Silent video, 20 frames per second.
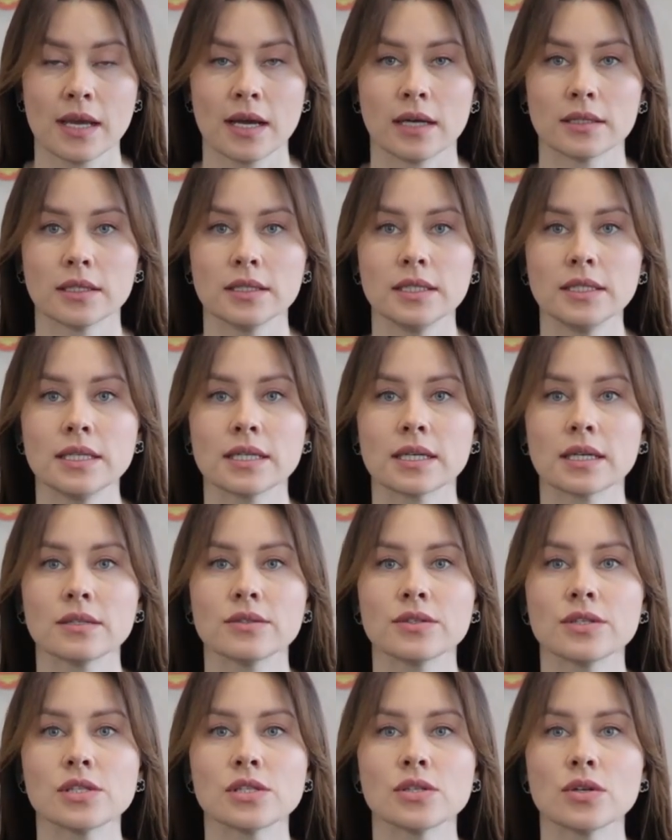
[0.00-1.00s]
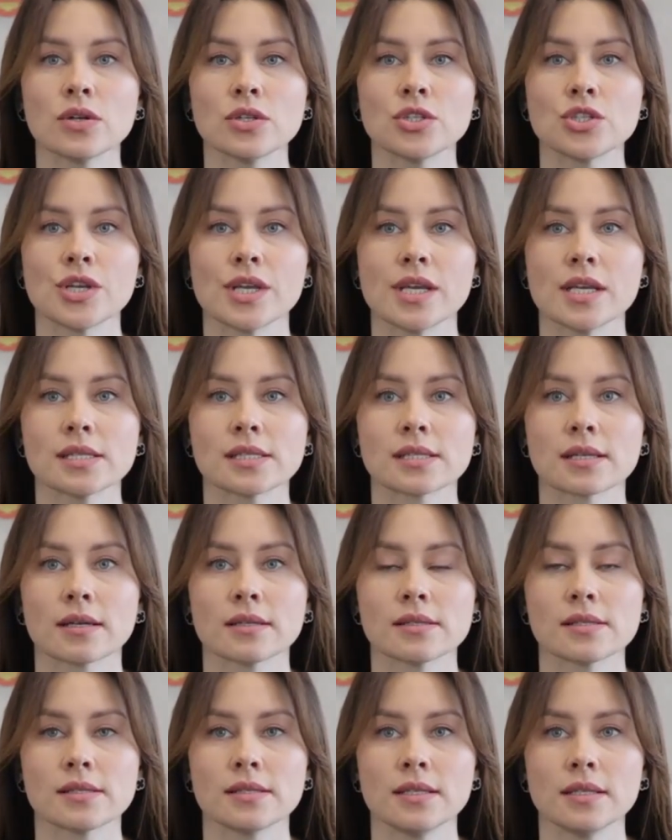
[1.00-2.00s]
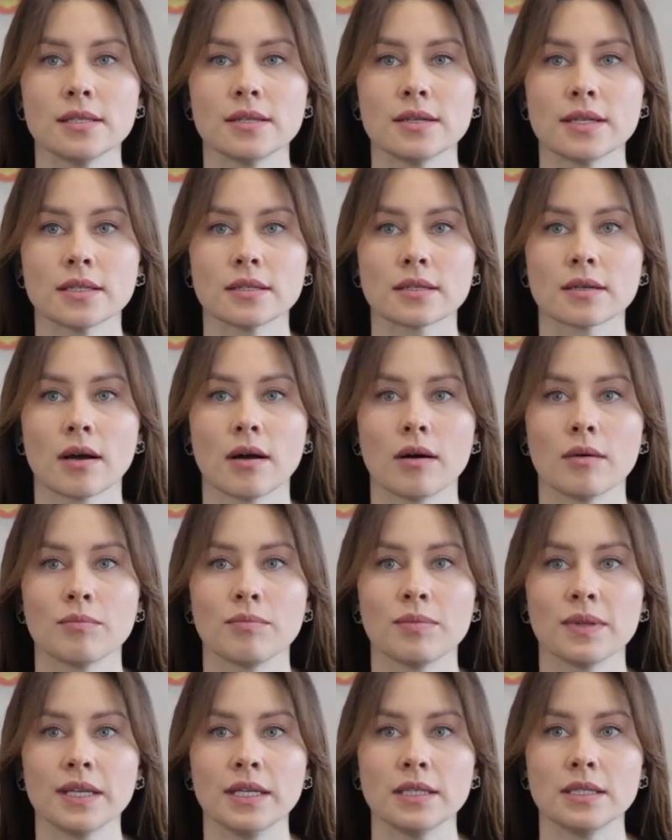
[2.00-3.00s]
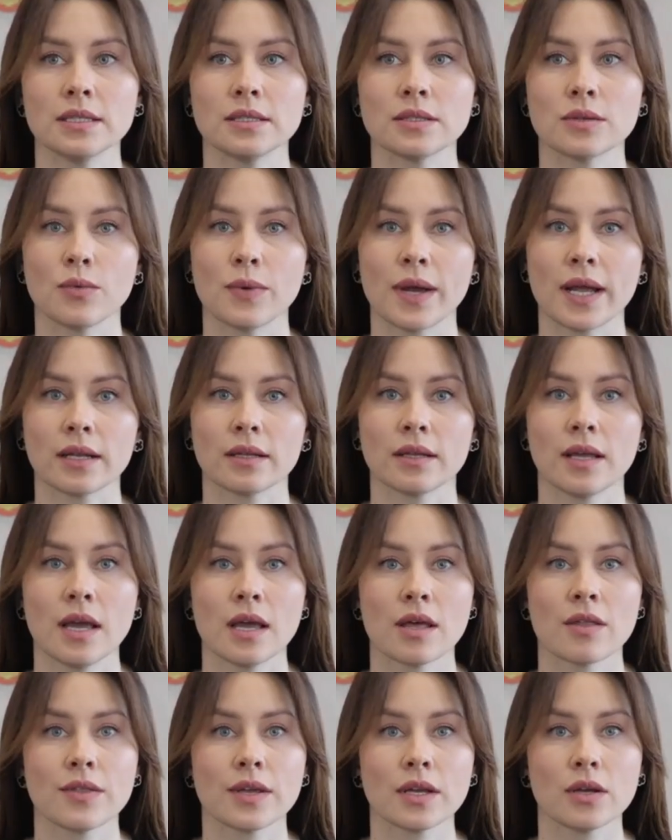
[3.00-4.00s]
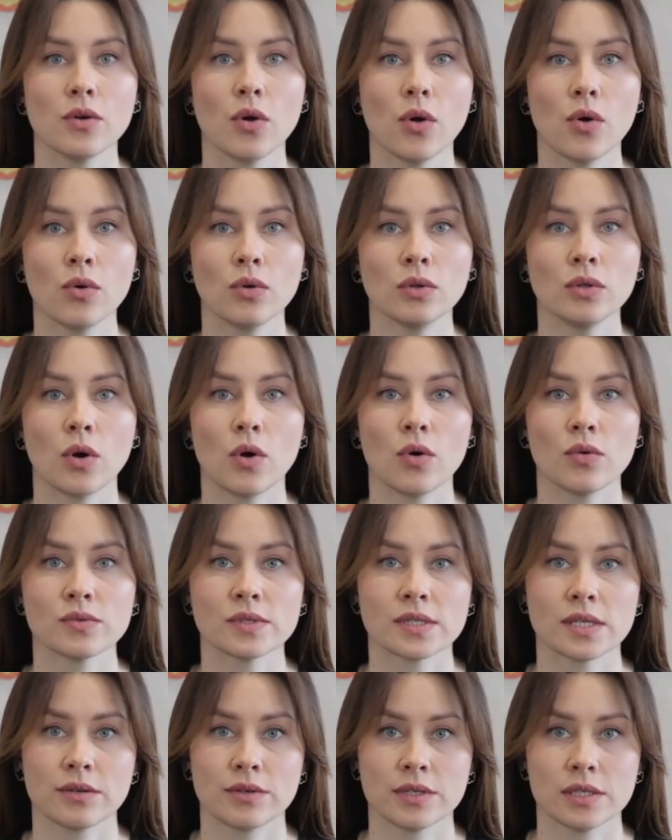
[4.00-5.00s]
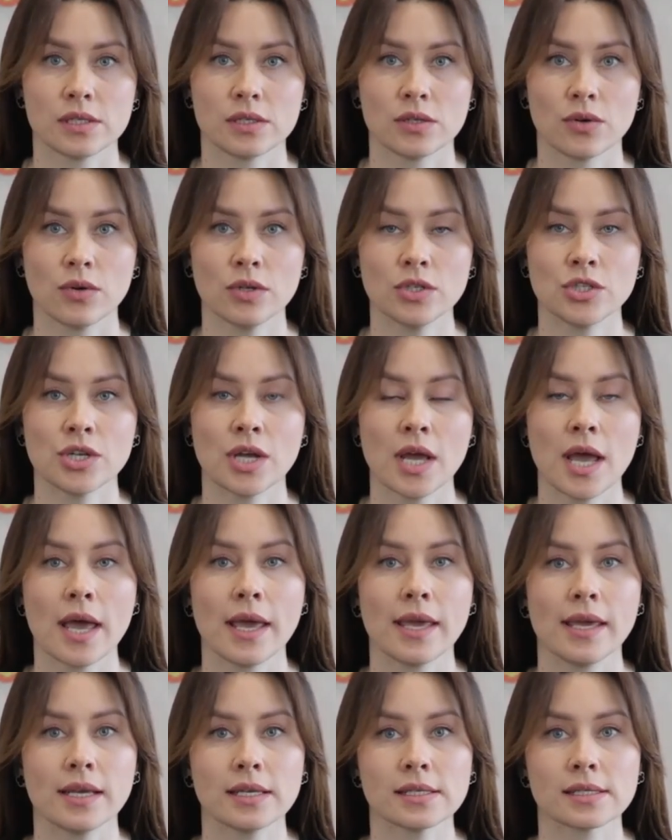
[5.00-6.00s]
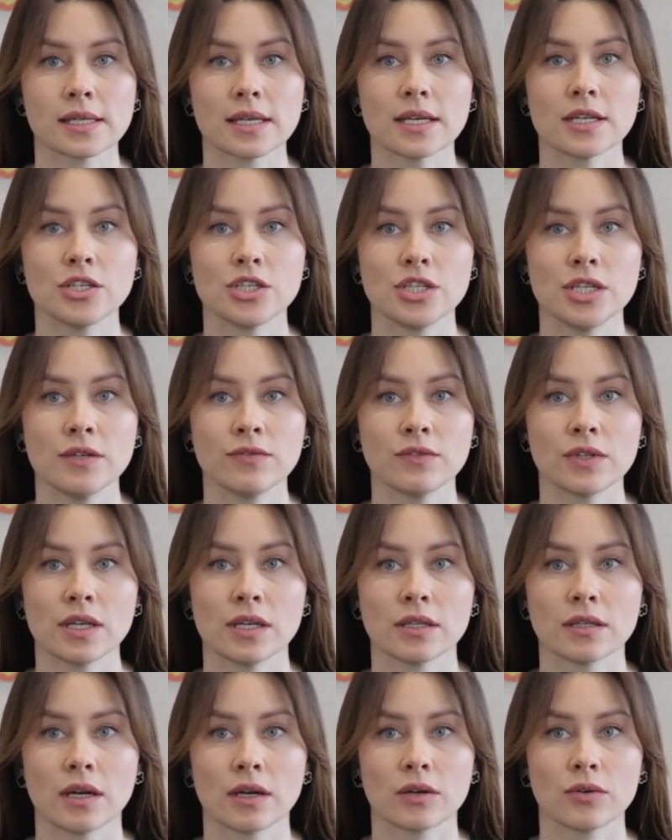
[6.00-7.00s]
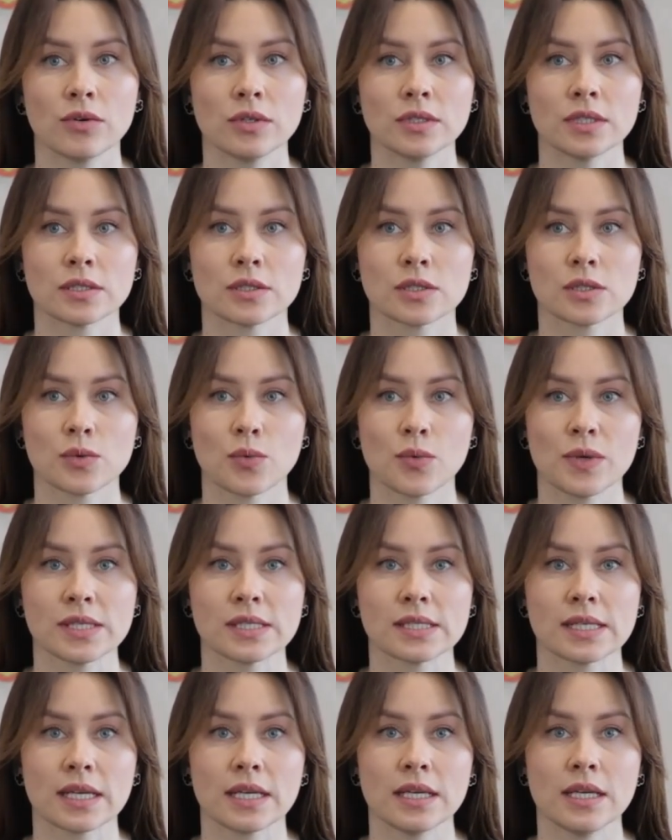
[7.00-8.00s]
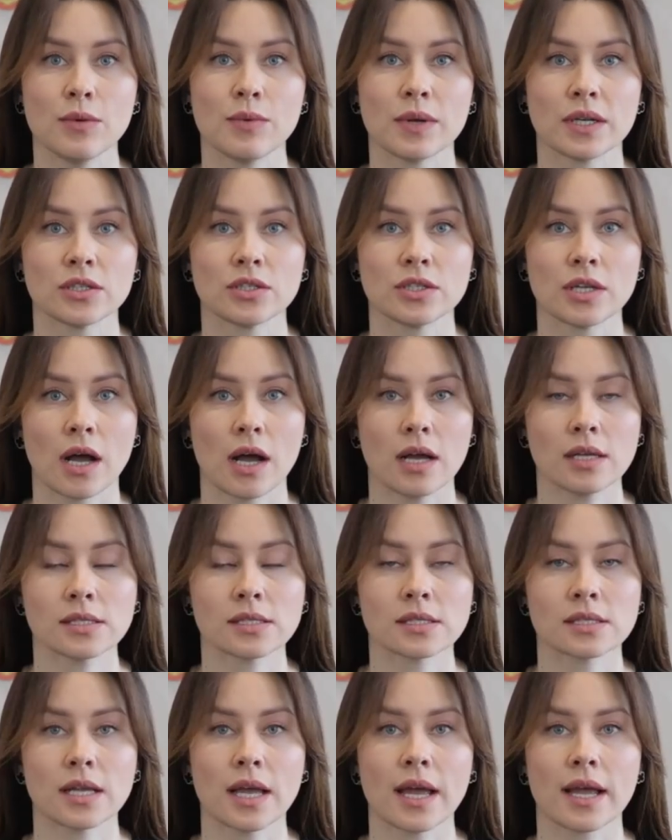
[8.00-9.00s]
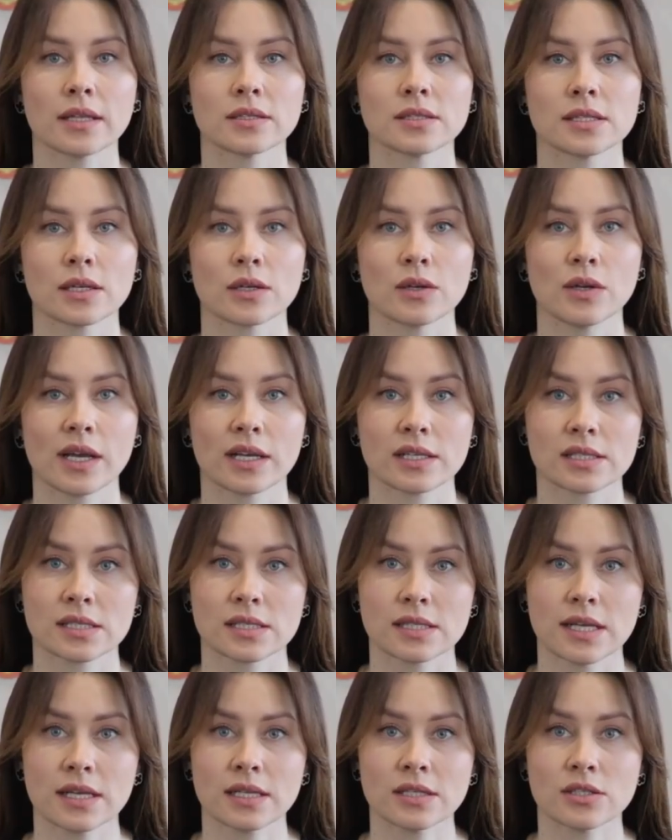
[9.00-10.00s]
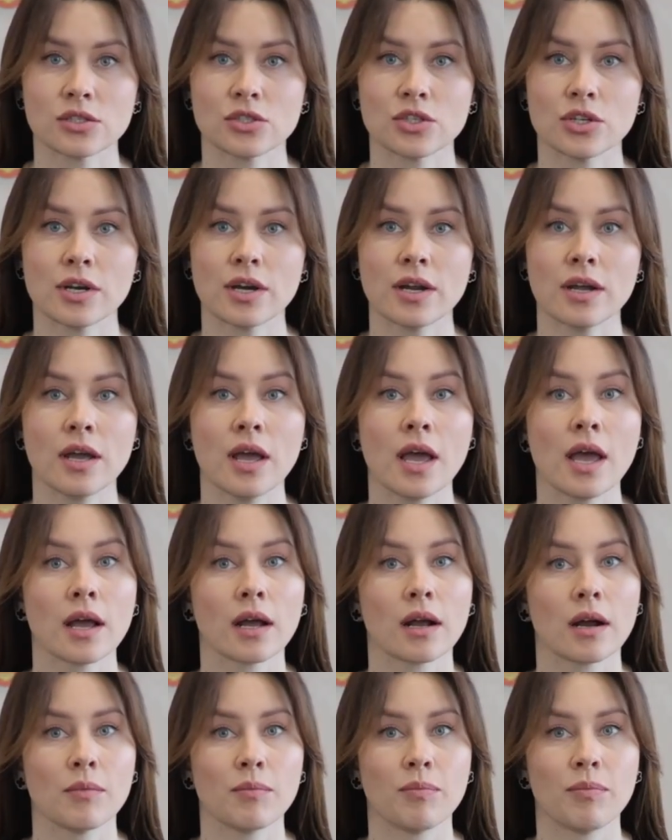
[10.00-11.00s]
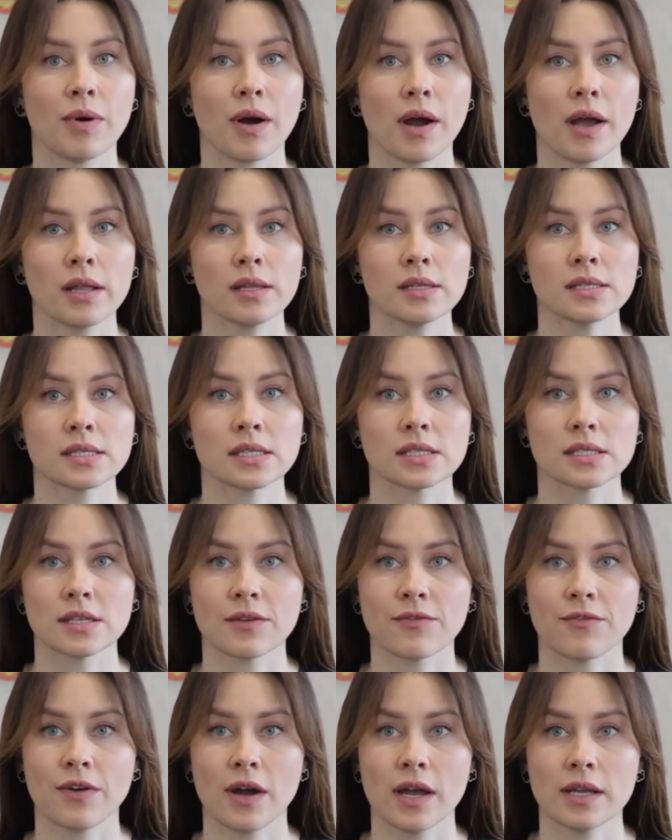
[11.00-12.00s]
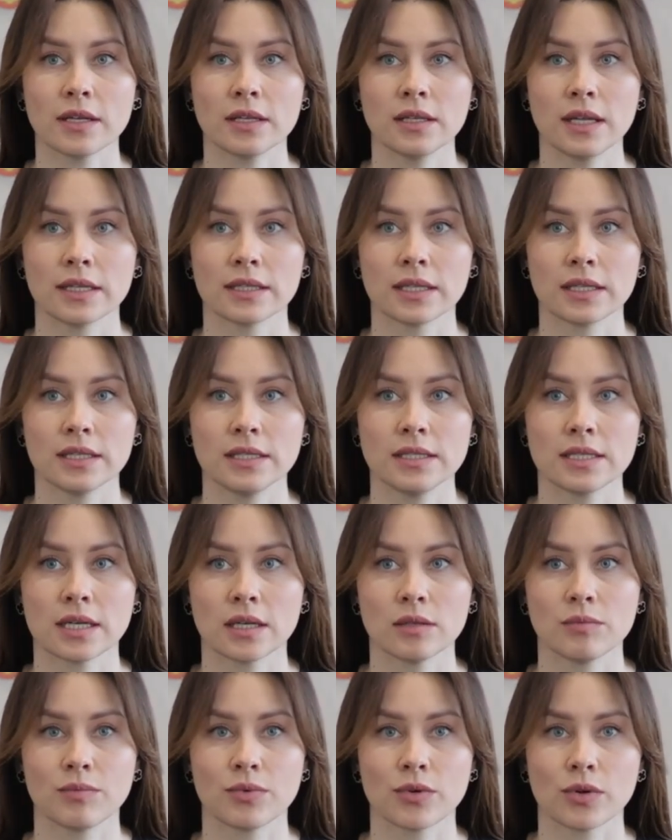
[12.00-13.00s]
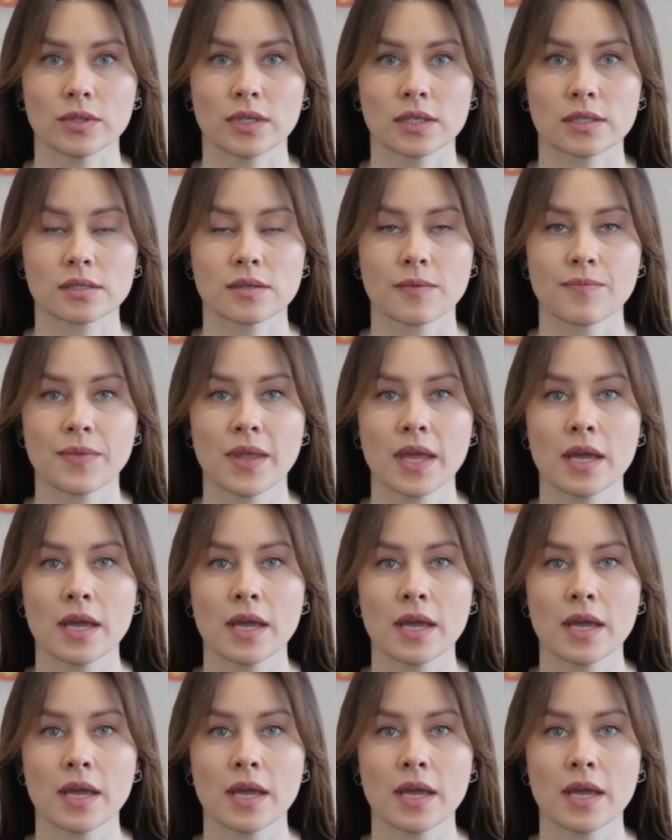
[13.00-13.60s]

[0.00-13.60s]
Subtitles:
Analytical research is considered completed when the goal of the research is achieved in accordance with the given tasks and the researcher compiles the final analytical product.